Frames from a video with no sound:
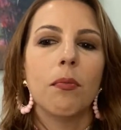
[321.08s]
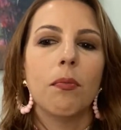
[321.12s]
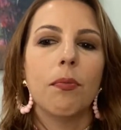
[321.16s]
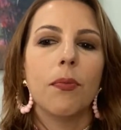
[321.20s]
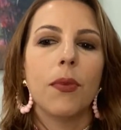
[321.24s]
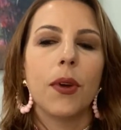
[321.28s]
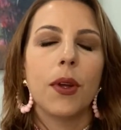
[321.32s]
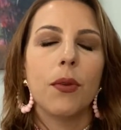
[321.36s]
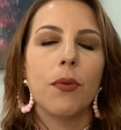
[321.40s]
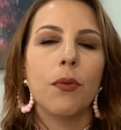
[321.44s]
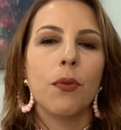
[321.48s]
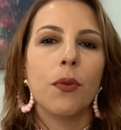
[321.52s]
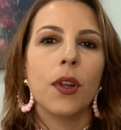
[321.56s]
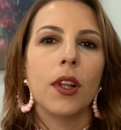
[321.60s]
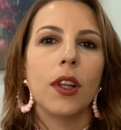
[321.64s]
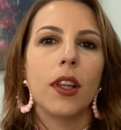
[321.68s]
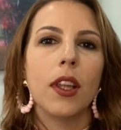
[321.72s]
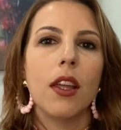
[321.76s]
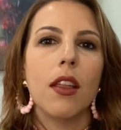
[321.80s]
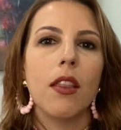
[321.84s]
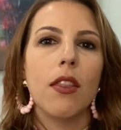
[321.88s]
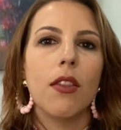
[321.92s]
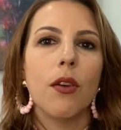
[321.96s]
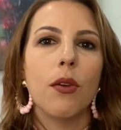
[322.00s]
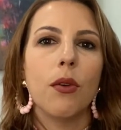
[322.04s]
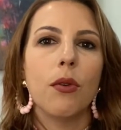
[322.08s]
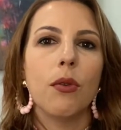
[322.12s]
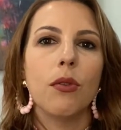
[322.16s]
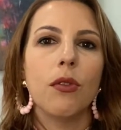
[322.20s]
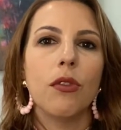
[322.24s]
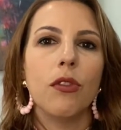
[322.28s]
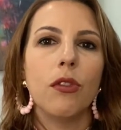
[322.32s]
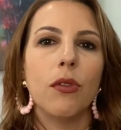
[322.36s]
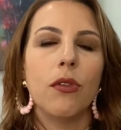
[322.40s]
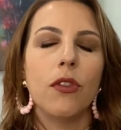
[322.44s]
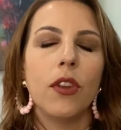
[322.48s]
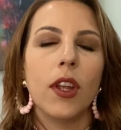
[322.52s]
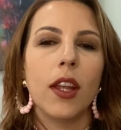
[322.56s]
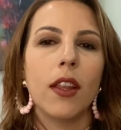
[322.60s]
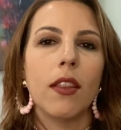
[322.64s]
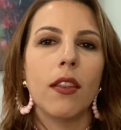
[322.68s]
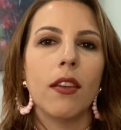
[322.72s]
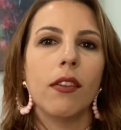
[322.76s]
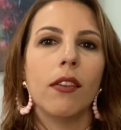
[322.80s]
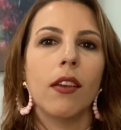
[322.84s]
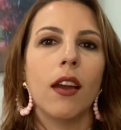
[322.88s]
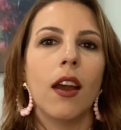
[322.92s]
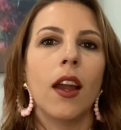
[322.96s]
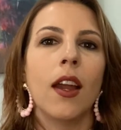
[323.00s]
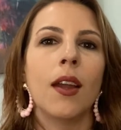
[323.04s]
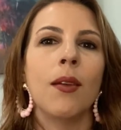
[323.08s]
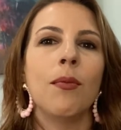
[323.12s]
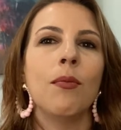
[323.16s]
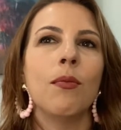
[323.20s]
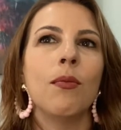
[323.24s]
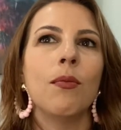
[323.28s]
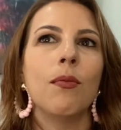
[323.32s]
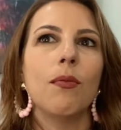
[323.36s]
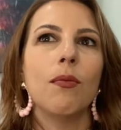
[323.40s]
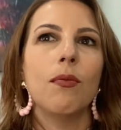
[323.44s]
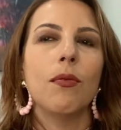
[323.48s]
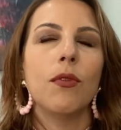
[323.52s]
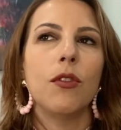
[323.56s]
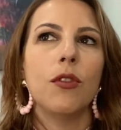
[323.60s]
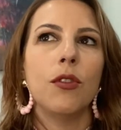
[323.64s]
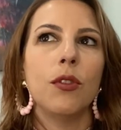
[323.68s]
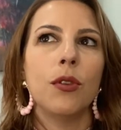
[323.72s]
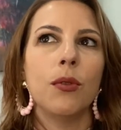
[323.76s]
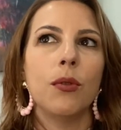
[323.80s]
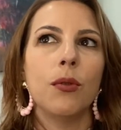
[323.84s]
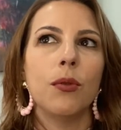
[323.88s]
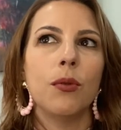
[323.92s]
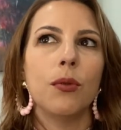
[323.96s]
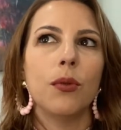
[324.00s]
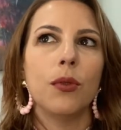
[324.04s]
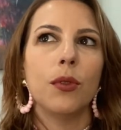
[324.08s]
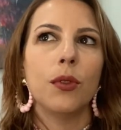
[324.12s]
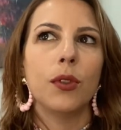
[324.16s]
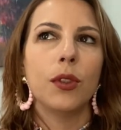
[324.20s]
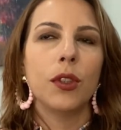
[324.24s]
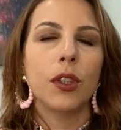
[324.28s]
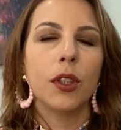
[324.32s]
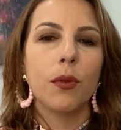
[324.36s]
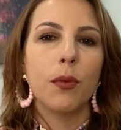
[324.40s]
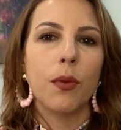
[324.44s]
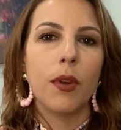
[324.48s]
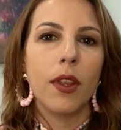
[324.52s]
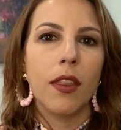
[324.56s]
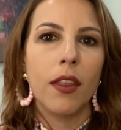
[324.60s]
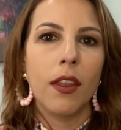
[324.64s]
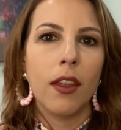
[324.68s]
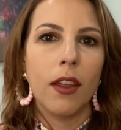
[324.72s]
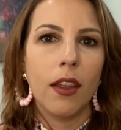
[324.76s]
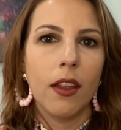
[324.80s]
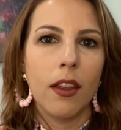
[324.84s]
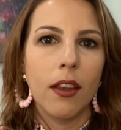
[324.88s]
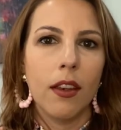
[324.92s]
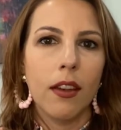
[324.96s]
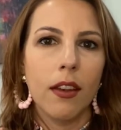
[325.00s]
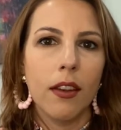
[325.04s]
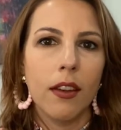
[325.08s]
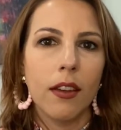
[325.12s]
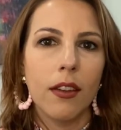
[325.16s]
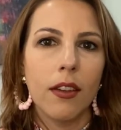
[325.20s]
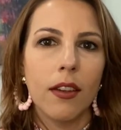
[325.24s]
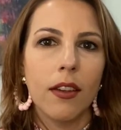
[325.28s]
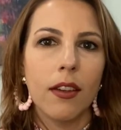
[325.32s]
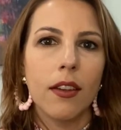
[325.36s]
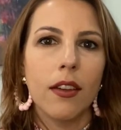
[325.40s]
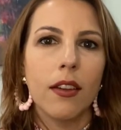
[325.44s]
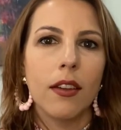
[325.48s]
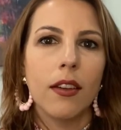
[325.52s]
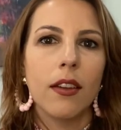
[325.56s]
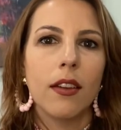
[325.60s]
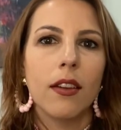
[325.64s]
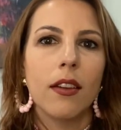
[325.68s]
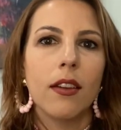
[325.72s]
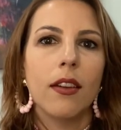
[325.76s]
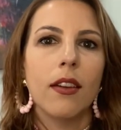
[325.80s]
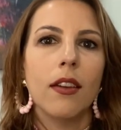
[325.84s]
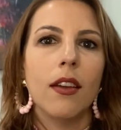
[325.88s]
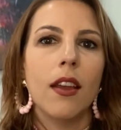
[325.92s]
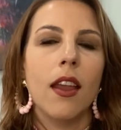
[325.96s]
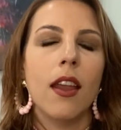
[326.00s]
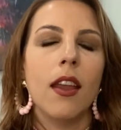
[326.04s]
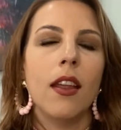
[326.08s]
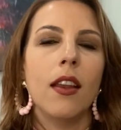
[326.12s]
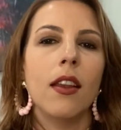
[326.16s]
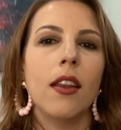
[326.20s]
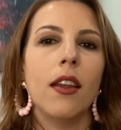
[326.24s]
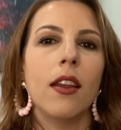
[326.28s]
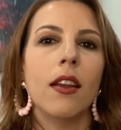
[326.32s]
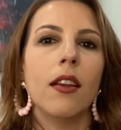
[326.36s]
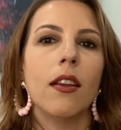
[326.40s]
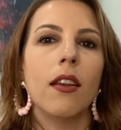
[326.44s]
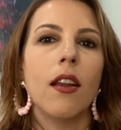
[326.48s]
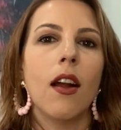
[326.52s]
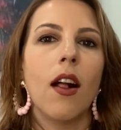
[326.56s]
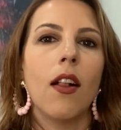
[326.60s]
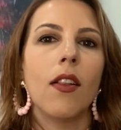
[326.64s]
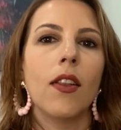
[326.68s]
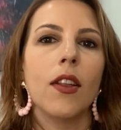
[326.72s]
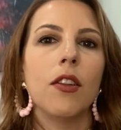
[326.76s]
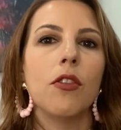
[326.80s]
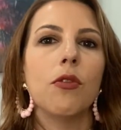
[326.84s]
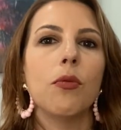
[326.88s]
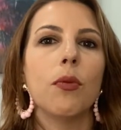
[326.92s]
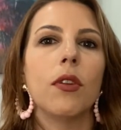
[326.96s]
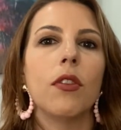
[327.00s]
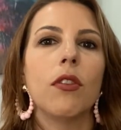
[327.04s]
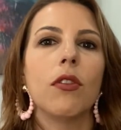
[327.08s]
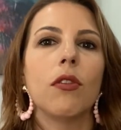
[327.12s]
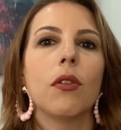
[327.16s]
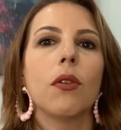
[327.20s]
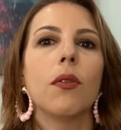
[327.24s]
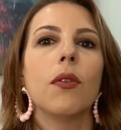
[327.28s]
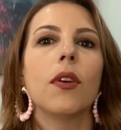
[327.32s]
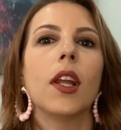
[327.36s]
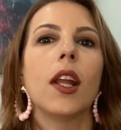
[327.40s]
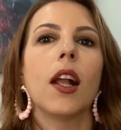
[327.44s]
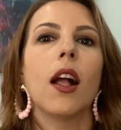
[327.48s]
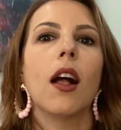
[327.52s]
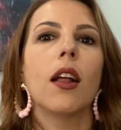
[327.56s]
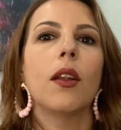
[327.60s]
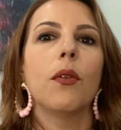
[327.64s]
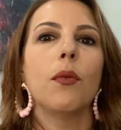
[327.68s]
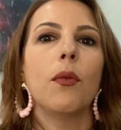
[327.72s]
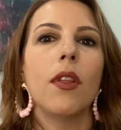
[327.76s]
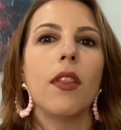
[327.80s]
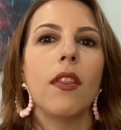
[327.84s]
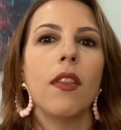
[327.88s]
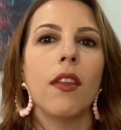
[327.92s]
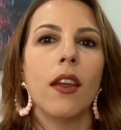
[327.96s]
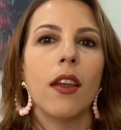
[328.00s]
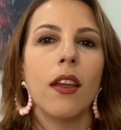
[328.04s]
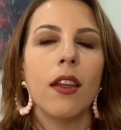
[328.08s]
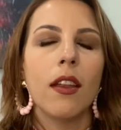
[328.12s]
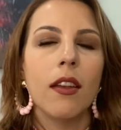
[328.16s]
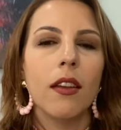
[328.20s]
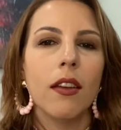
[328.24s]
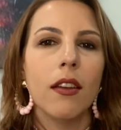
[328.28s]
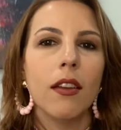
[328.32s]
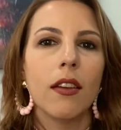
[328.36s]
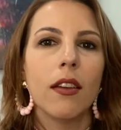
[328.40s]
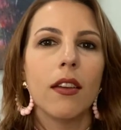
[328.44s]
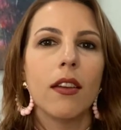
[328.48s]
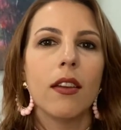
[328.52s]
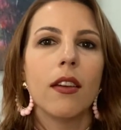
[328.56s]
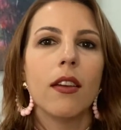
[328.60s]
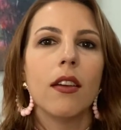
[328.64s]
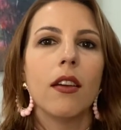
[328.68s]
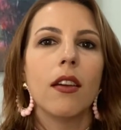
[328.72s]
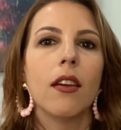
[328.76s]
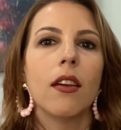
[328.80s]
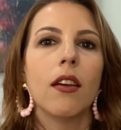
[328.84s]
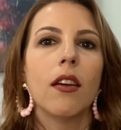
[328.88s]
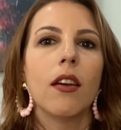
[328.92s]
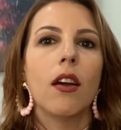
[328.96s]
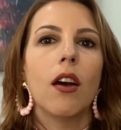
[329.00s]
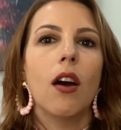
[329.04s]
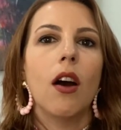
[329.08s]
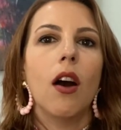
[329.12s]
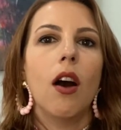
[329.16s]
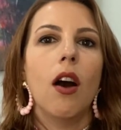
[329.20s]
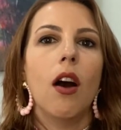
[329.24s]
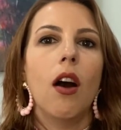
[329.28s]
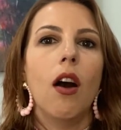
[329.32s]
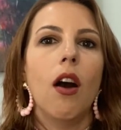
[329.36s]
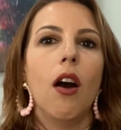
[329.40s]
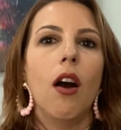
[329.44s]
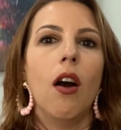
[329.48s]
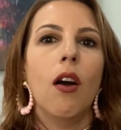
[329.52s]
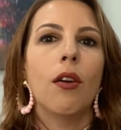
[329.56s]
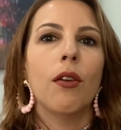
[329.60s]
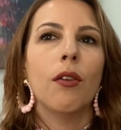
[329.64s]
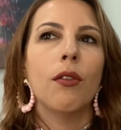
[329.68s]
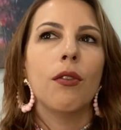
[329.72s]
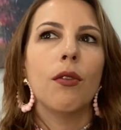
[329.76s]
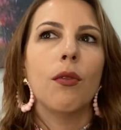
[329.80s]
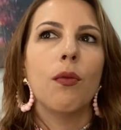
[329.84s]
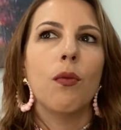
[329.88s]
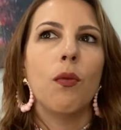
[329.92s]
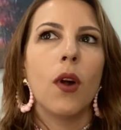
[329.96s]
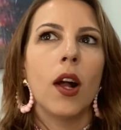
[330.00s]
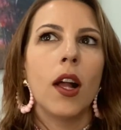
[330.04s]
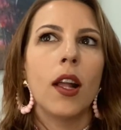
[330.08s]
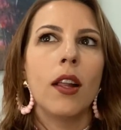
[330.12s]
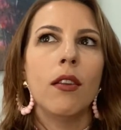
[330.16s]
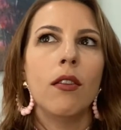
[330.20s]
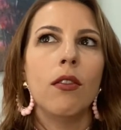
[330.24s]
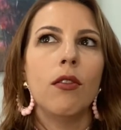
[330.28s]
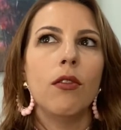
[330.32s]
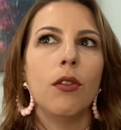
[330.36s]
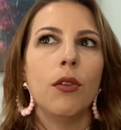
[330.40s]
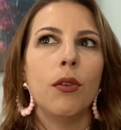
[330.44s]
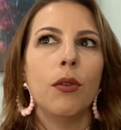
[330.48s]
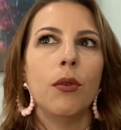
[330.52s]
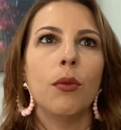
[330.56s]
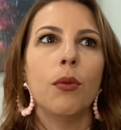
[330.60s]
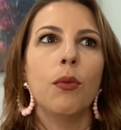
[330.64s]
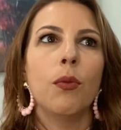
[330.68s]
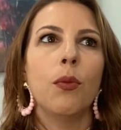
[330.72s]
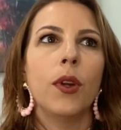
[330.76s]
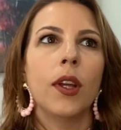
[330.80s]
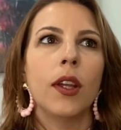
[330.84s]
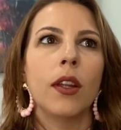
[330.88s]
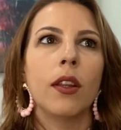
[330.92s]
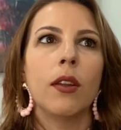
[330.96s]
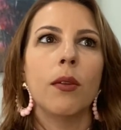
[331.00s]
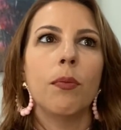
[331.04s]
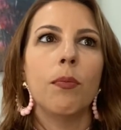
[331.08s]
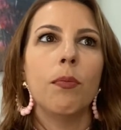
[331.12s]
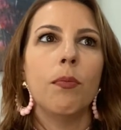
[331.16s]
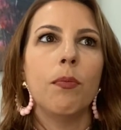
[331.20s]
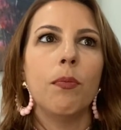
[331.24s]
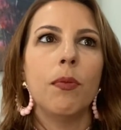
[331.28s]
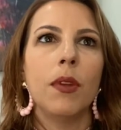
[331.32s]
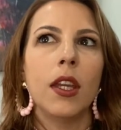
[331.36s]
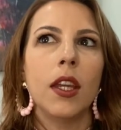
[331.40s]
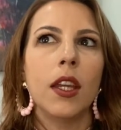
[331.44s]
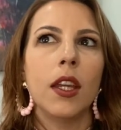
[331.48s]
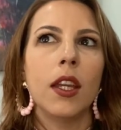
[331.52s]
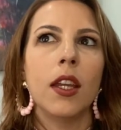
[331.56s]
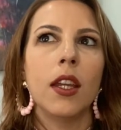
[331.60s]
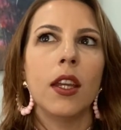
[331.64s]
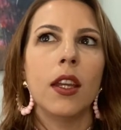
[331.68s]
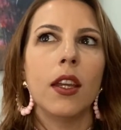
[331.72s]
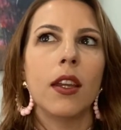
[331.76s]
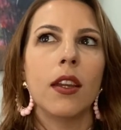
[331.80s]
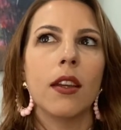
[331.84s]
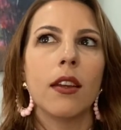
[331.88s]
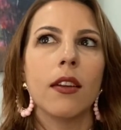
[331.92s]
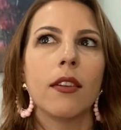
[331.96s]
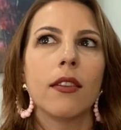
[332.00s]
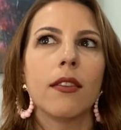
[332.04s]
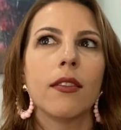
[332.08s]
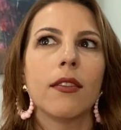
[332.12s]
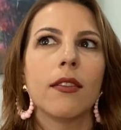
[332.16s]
but really those who take the time to look within and acknowledge what's going on within are the ones who will be